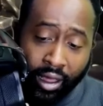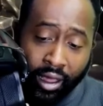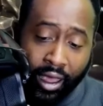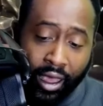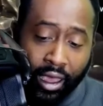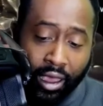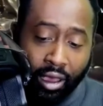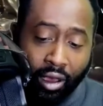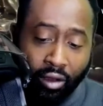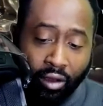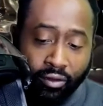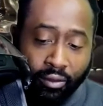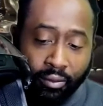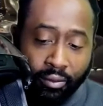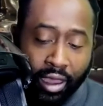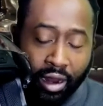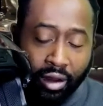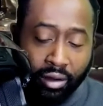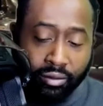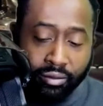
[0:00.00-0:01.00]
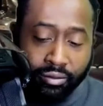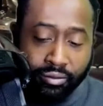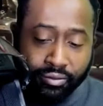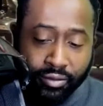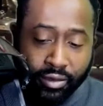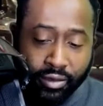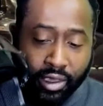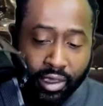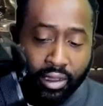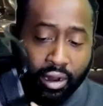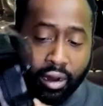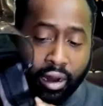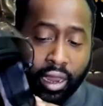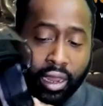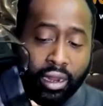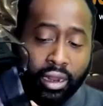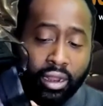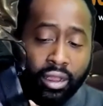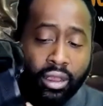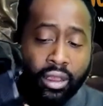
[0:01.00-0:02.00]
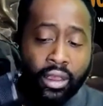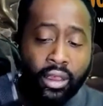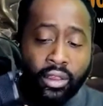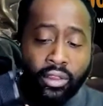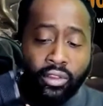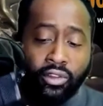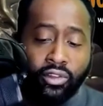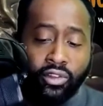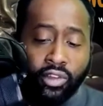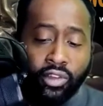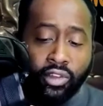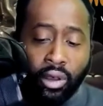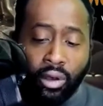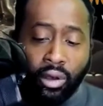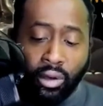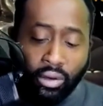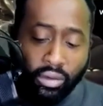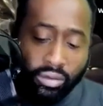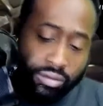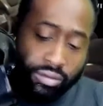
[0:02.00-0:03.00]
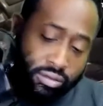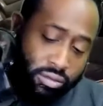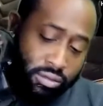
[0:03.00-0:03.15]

and go from there. All right. So